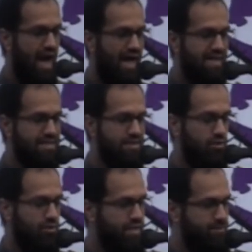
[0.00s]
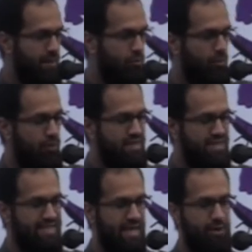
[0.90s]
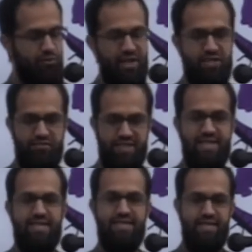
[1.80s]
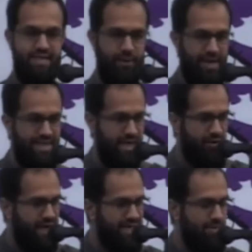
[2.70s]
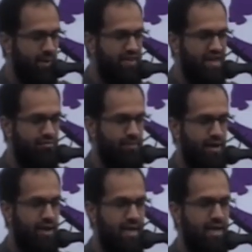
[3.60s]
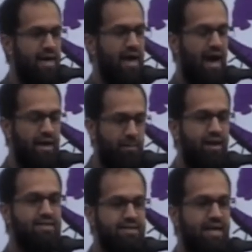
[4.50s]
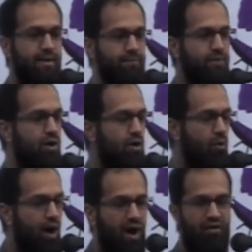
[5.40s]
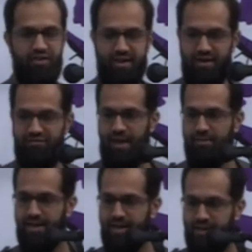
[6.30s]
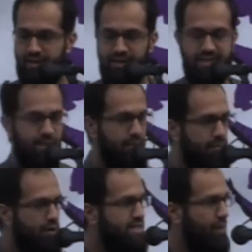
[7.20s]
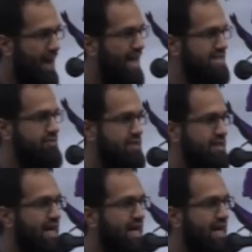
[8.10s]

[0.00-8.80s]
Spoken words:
And these people were put into these immigration facilities, they were interrogated by the FBI, and amongst them were Aafia and her family. Simply because they were active in the